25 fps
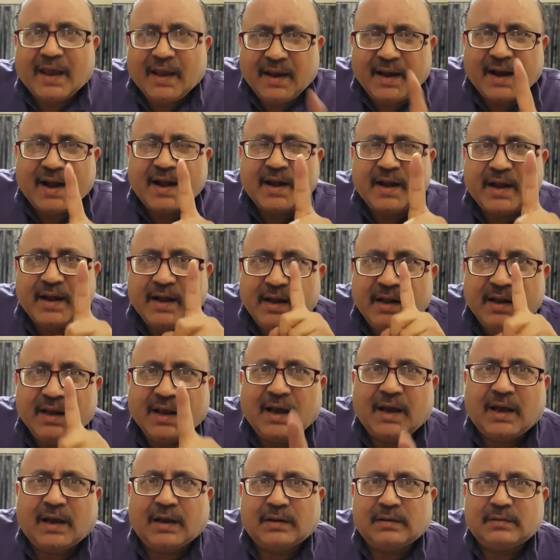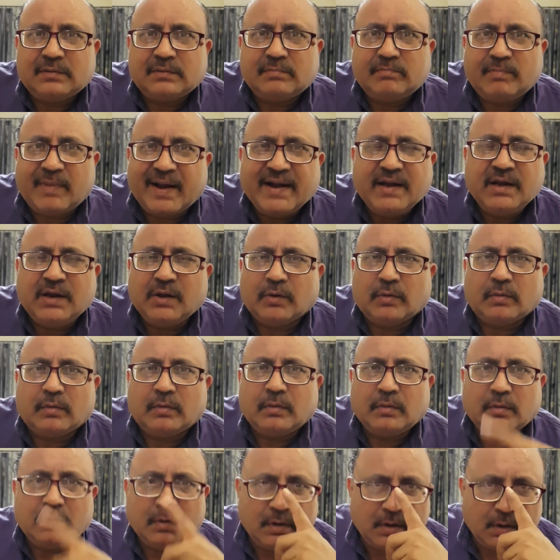And India, mind you,
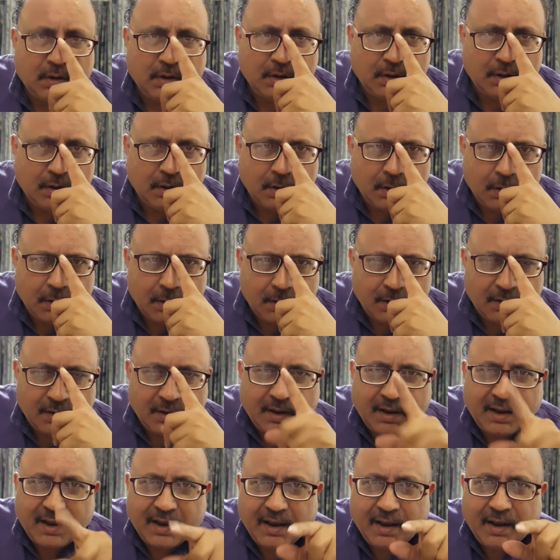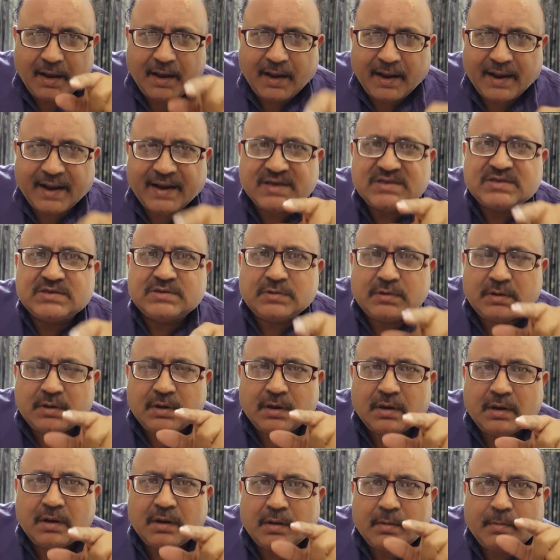has
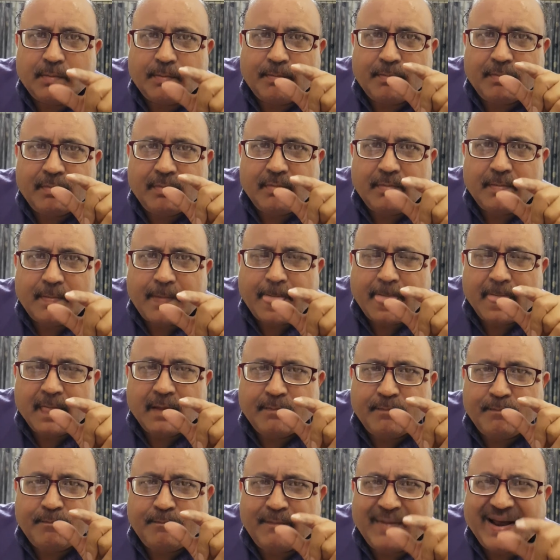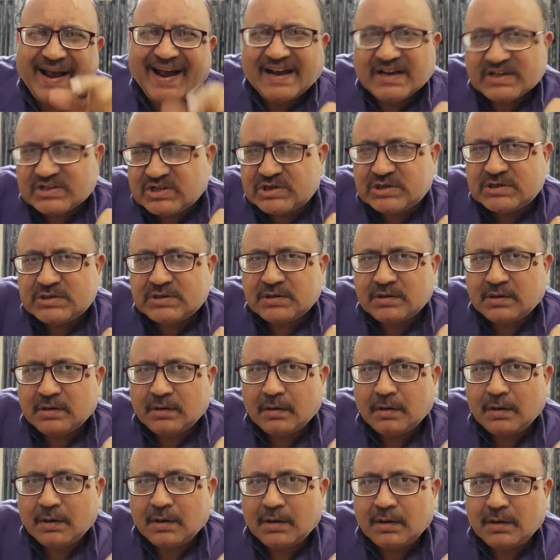matched
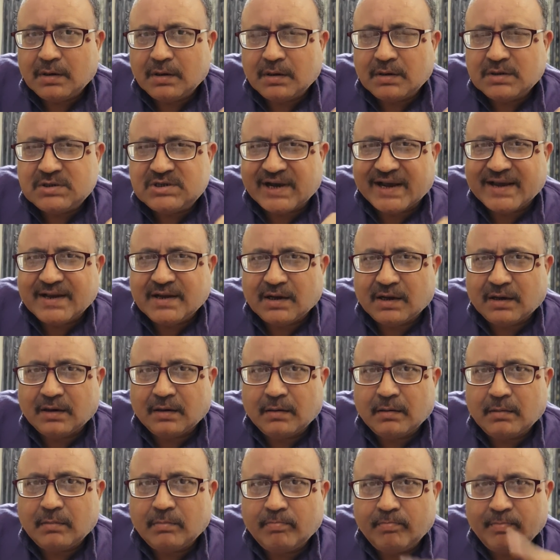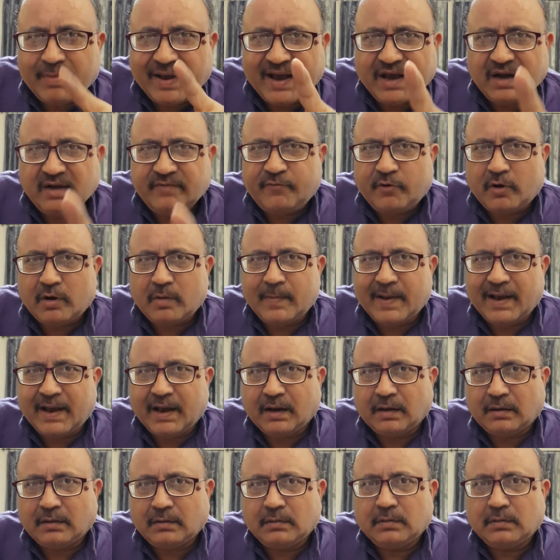China, man for man,